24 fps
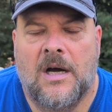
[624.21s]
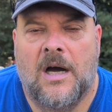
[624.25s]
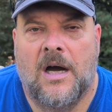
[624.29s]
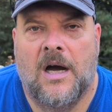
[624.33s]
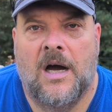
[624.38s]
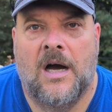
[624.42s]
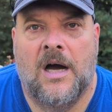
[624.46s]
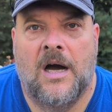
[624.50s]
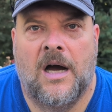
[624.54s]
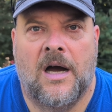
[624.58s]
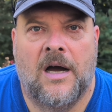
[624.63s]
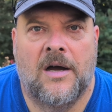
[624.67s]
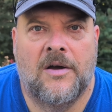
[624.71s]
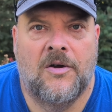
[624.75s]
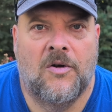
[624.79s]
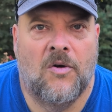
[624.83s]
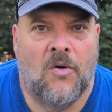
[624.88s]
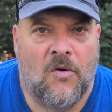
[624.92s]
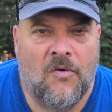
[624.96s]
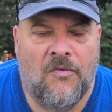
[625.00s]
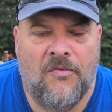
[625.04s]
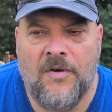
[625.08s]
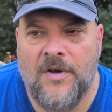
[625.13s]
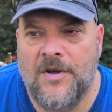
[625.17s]

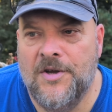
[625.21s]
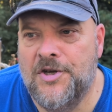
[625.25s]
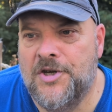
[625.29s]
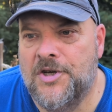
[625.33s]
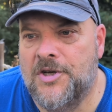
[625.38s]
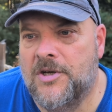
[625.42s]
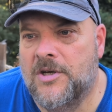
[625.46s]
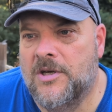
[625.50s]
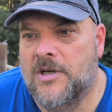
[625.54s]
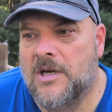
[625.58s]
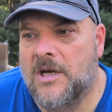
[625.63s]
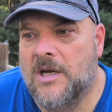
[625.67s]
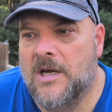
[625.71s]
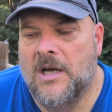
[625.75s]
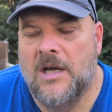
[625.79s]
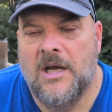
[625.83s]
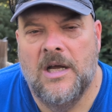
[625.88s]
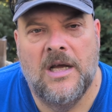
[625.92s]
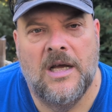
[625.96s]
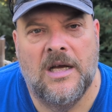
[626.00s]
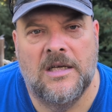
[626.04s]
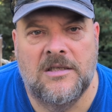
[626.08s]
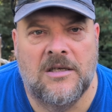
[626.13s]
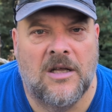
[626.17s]
goldfish,
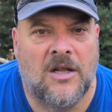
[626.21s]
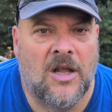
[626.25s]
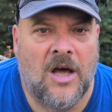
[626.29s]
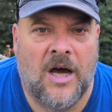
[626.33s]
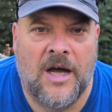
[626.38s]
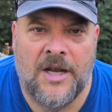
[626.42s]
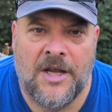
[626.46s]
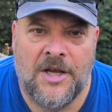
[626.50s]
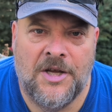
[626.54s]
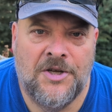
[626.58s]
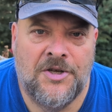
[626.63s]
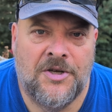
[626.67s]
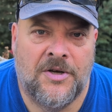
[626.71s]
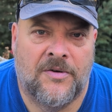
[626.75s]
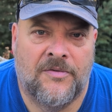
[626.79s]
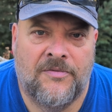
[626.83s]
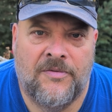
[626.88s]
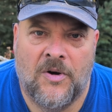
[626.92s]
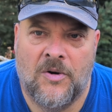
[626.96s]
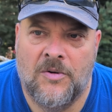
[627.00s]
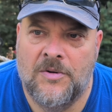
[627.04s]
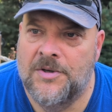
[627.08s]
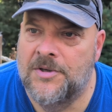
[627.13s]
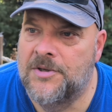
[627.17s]
it's a lot easier,
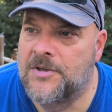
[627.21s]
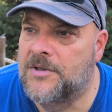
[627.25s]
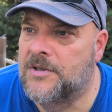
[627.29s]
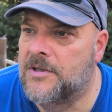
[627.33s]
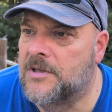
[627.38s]
folks.